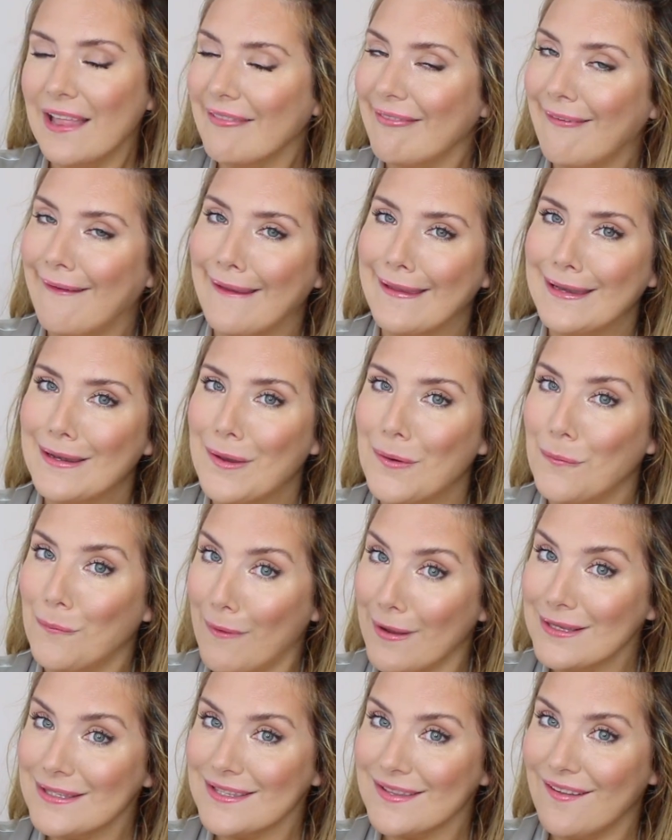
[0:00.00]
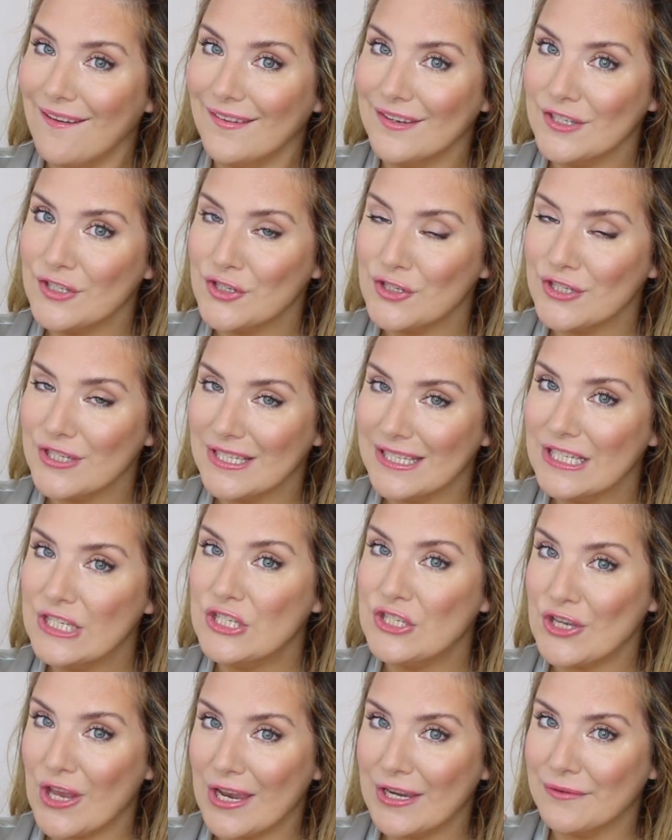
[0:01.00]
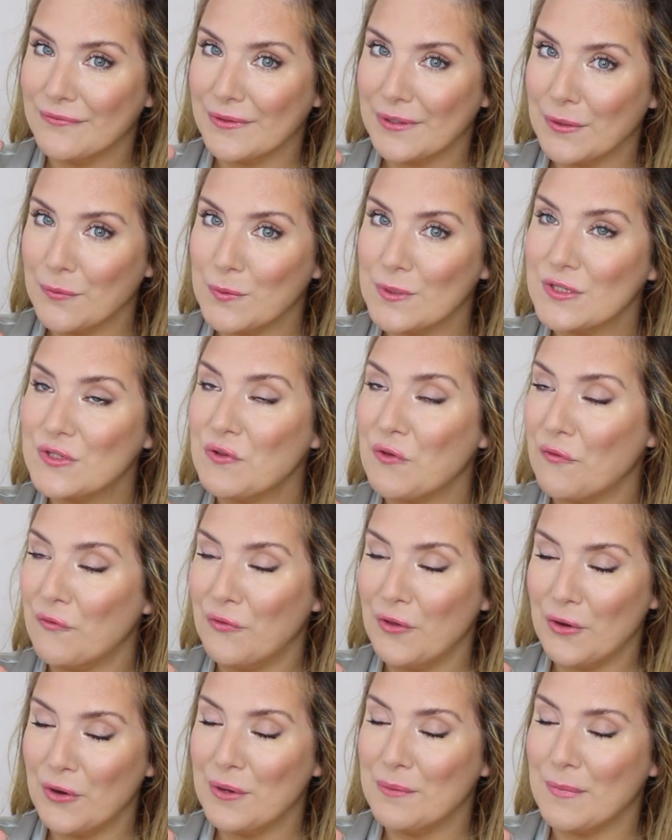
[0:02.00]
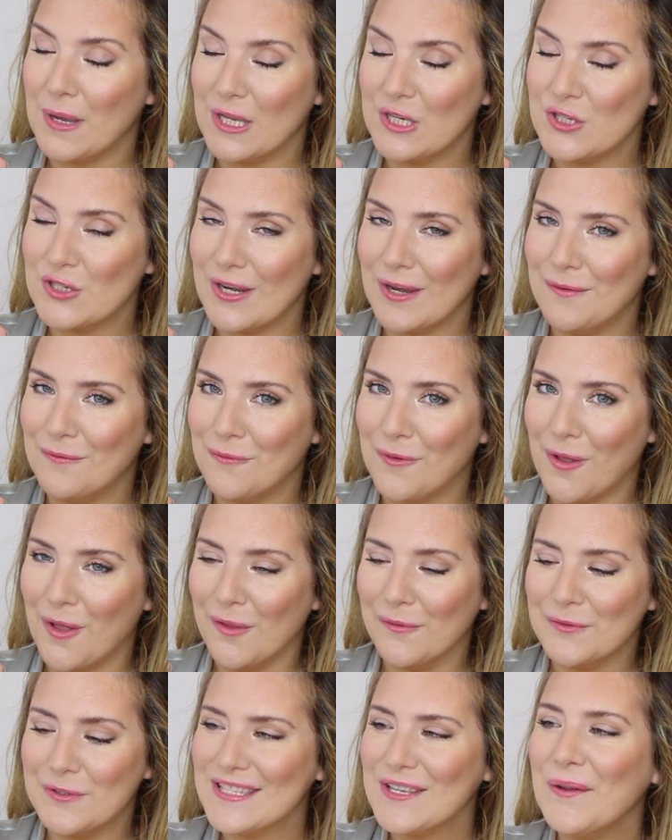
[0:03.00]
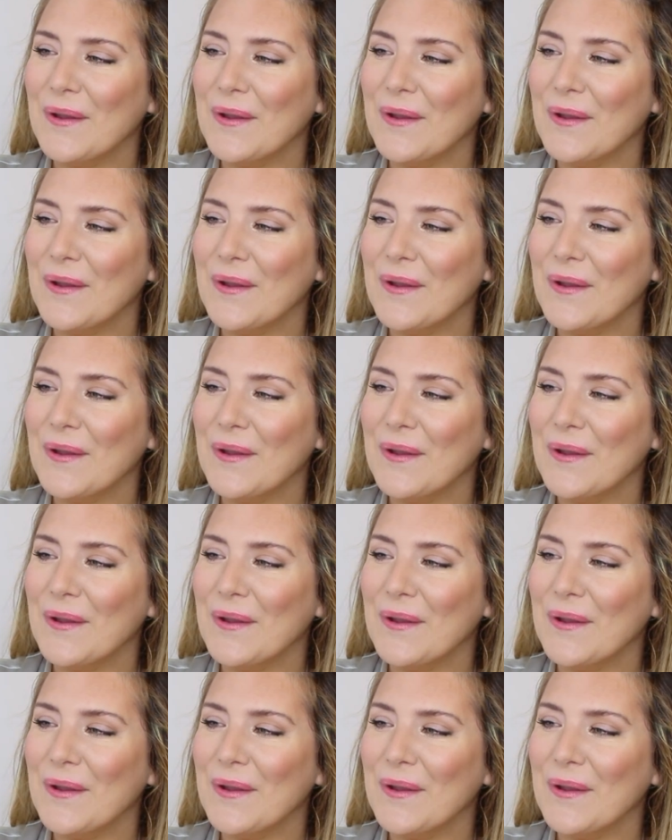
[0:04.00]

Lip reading: line was launched, Jennifer was very much involved.